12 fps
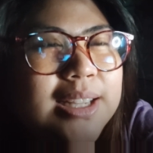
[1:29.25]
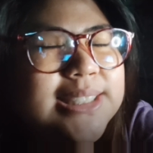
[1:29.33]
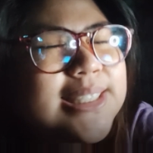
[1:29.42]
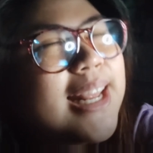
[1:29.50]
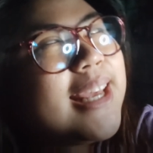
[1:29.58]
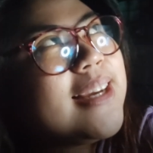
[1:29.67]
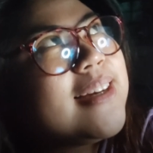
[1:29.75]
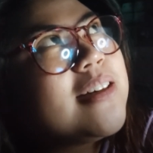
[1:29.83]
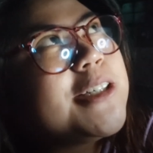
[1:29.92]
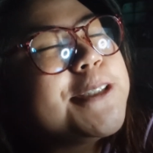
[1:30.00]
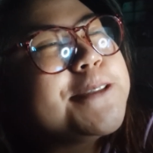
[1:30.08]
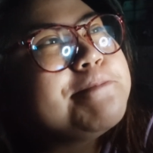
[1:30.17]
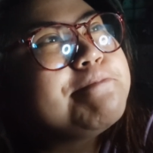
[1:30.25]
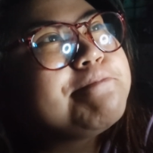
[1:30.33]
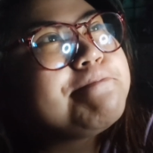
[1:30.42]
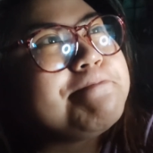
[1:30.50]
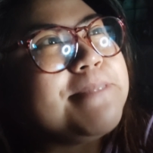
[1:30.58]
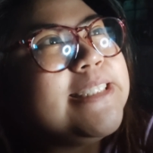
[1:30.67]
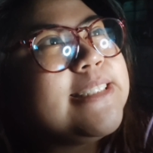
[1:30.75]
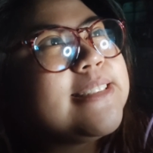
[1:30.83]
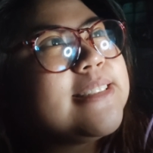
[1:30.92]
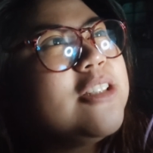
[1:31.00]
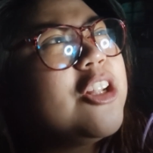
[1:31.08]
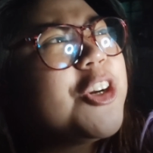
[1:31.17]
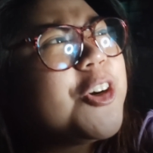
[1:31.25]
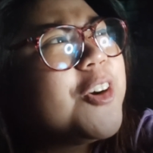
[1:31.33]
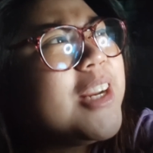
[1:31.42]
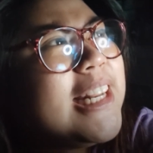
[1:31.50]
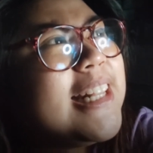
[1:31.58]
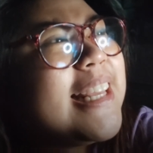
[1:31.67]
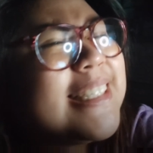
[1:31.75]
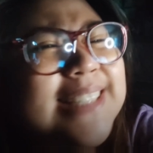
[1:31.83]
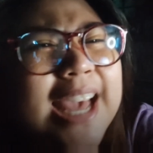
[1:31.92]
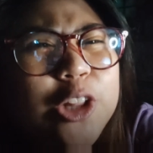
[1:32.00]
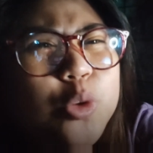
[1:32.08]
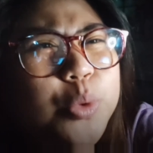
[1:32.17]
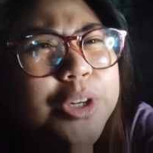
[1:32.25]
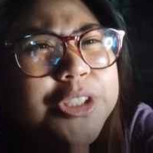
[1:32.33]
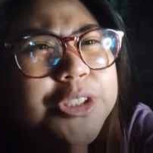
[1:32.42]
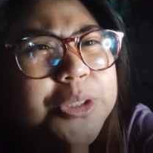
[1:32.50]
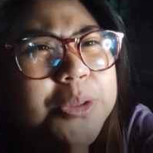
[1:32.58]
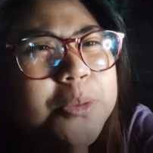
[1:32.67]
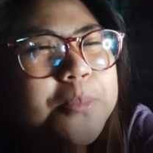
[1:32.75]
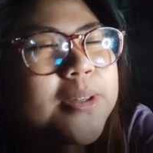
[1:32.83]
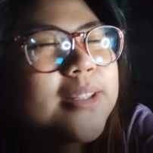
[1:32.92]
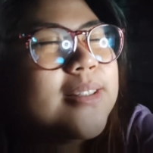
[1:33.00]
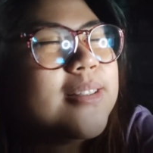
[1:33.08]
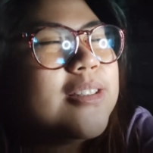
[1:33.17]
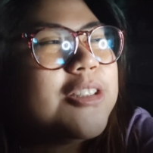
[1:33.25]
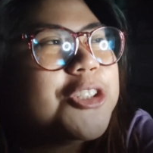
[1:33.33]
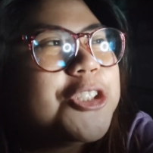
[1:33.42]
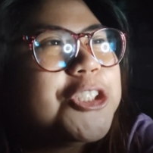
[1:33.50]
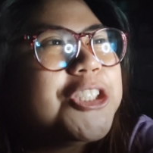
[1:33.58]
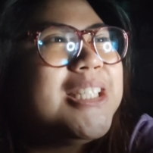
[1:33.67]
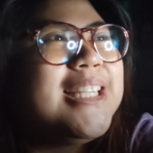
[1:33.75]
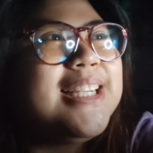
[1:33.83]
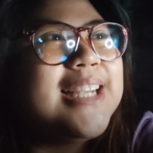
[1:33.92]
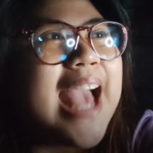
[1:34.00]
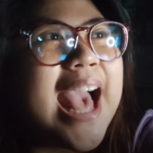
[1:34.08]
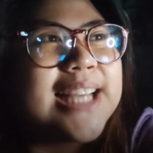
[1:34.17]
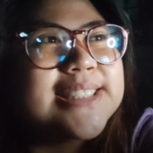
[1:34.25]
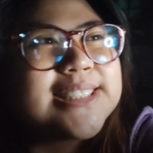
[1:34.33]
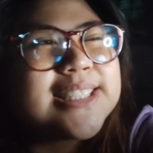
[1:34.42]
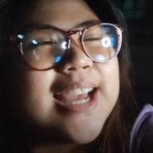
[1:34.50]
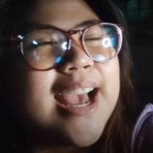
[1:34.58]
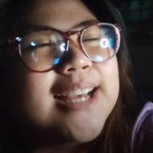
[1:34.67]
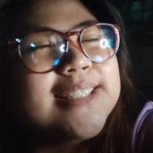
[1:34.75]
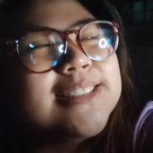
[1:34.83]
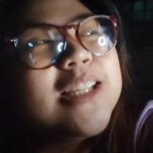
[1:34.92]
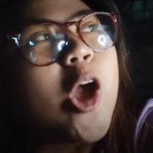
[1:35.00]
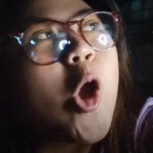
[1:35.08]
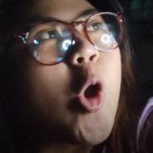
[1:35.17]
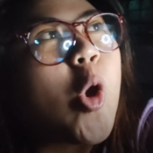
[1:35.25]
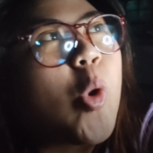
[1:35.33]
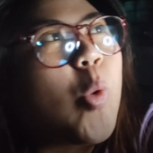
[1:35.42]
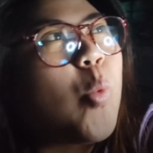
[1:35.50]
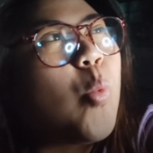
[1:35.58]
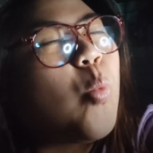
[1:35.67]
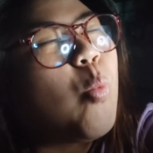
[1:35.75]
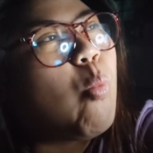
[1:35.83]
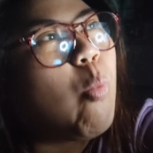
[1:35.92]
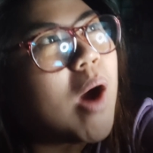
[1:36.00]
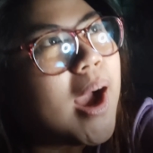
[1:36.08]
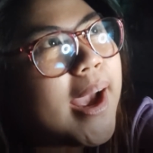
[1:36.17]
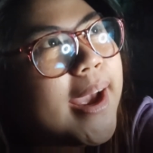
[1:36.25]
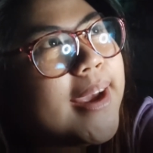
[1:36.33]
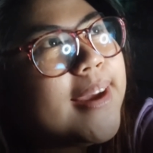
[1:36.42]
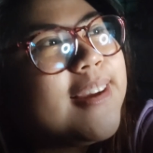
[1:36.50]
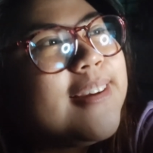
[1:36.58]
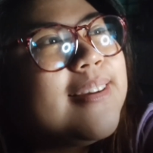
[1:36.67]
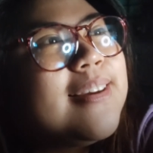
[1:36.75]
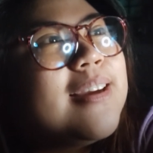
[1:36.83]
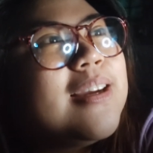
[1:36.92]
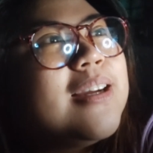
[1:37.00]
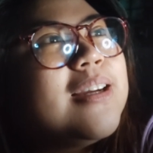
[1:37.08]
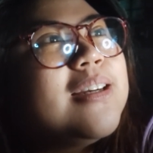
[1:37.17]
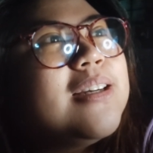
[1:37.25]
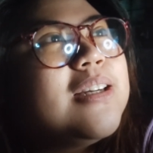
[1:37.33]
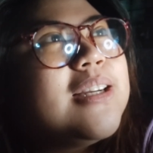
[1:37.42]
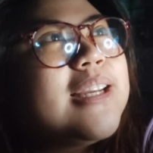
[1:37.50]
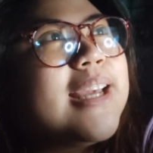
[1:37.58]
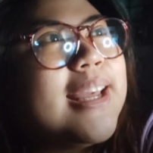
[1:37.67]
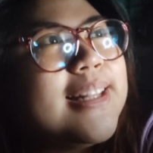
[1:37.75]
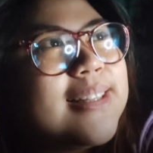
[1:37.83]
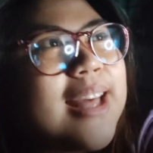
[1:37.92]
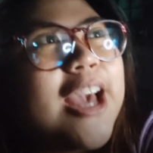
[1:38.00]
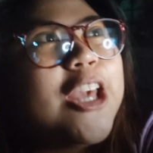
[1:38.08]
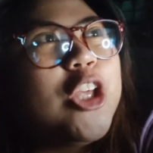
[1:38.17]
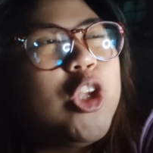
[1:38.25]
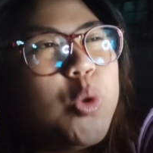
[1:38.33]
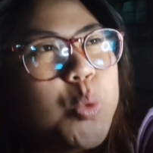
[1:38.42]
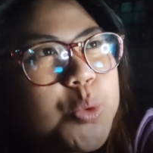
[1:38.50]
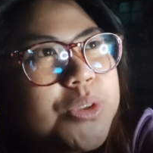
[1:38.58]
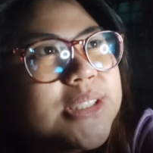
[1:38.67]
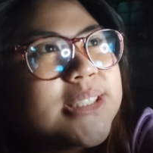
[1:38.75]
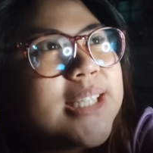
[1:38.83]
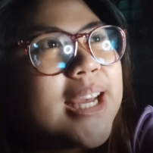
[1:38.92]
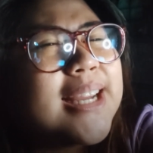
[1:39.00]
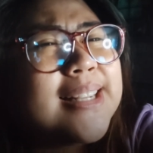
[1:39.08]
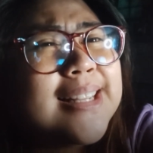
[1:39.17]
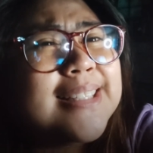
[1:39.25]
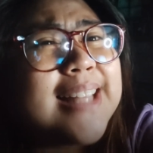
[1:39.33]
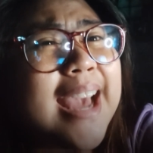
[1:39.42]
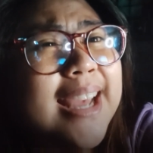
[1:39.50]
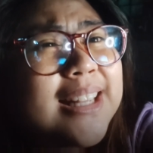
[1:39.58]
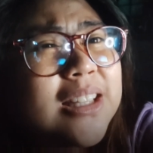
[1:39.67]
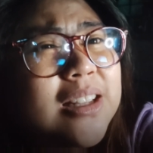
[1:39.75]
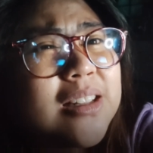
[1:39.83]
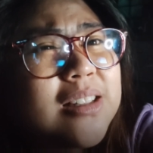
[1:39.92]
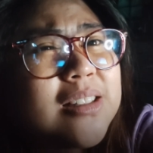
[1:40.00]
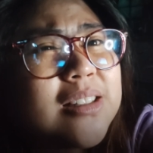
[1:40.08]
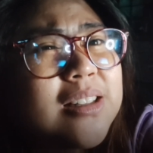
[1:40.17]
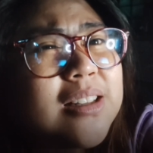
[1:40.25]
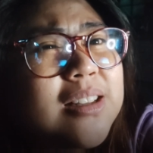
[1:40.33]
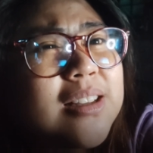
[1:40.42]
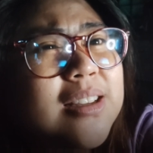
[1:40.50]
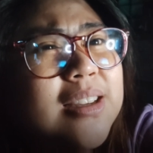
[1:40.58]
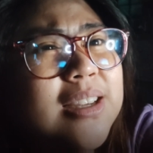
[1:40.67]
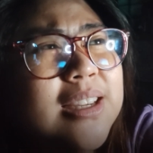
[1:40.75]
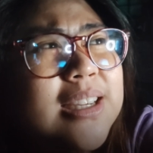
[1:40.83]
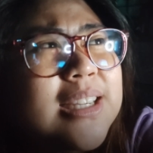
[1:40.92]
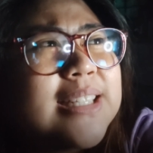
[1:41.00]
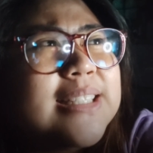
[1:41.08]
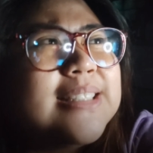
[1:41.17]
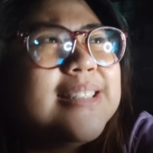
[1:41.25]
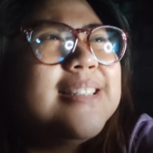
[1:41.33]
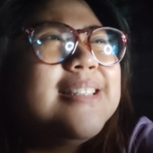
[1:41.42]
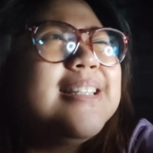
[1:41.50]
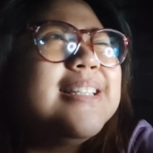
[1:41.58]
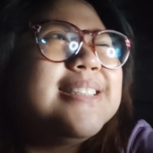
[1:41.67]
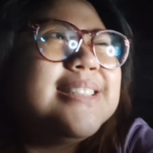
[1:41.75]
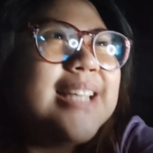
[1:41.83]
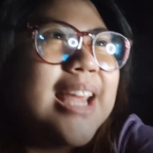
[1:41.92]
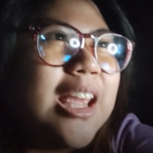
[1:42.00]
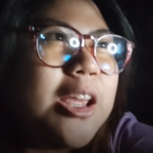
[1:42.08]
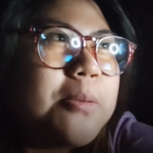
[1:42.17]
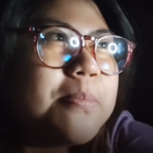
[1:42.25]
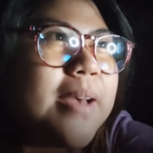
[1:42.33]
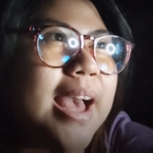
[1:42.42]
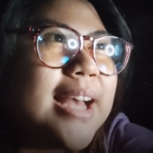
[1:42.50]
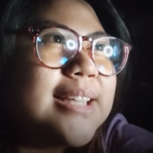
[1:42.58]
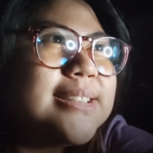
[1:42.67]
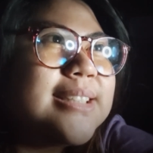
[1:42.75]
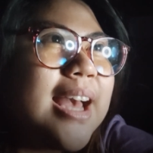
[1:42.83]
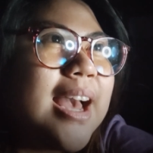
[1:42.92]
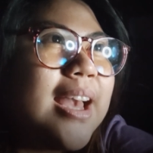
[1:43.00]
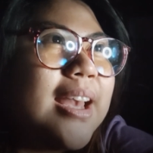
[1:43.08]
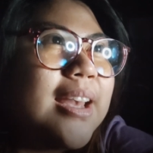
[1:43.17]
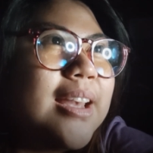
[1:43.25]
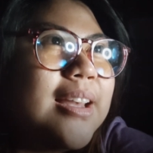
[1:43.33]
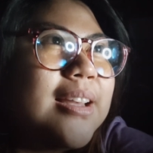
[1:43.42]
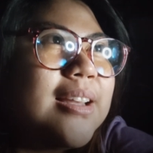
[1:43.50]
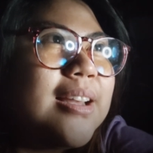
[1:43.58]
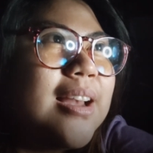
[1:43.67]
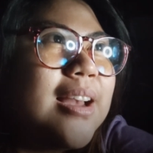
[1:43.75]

It's like not really the exact words, but she asked as, why can't I use the title the same as I